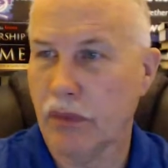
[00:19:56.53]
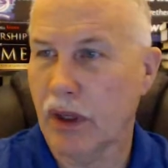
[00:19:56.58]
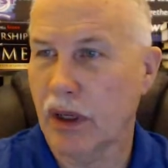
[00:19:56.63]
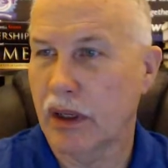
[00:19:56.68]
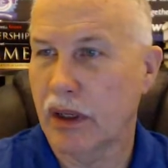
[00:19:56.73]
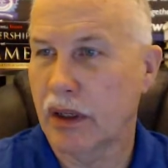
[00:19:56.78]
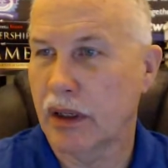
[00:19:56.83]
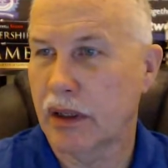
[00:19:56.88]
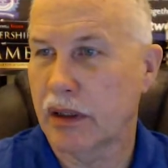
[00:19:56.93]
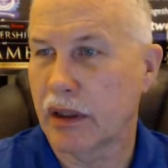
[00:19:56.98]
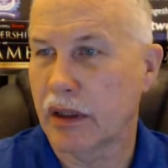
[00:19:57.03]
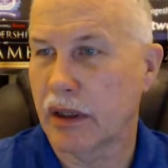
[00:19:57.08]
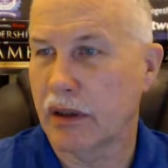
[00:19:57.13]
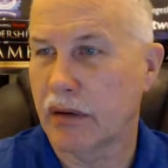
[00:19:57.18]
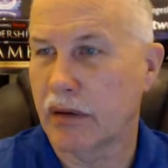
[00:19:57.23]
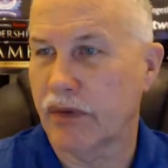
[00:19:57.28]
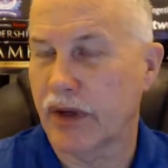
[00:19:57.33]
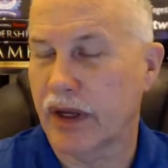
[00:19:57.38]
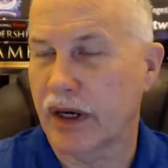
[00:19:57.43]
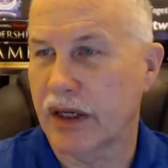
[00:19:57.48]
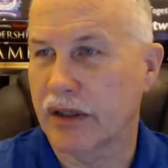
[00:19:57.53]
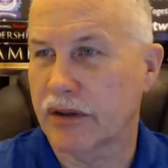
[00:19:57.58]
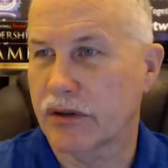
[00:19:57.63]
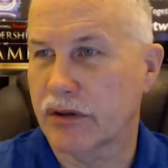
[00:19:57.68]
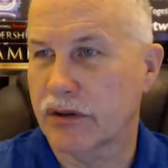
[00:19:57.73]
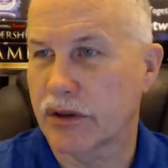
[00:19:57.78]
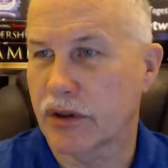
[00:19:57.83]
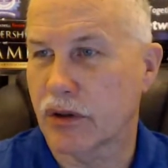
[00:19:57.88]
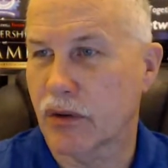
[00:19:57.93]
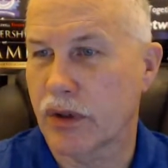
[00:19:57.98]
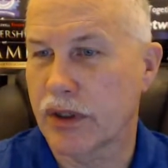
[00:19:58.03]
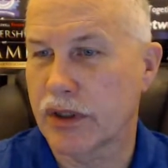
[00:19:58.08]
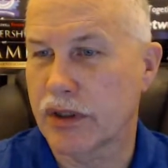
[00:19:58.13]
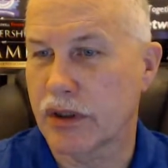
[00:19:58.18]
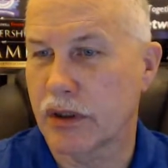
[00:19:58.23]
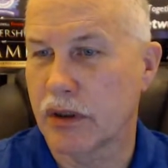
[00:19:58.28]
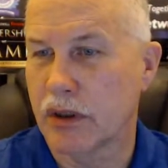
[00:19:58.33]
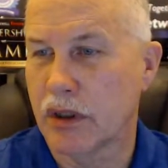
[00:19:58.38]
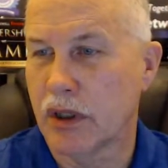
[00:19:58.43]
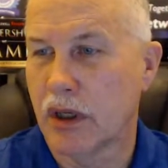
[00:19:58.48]
I don't know if that answers your
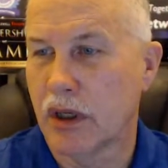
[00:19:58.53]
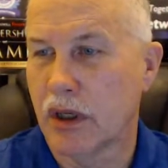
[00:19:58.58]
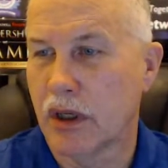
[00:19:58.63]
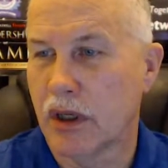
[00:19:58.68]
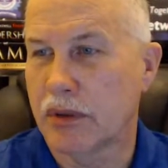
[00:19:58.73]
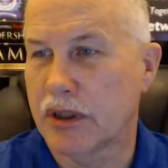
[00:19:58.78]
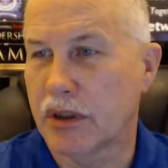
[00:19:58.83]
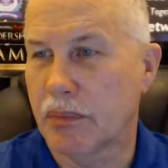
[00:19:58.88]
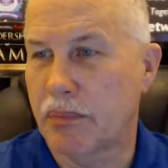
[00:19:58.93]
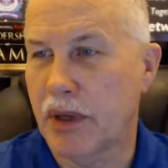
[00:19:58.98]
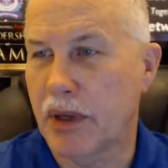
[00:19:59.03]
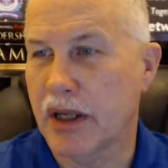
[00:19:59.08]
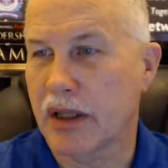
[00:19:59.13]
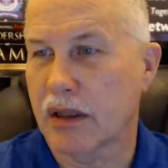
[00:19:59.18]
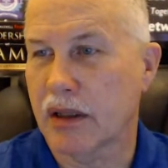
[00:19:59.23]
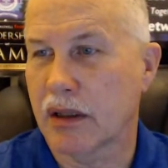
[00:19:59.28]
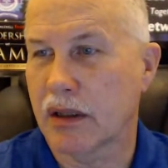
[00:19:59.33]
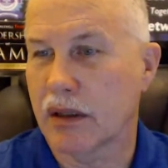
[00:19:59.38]
question. But the big,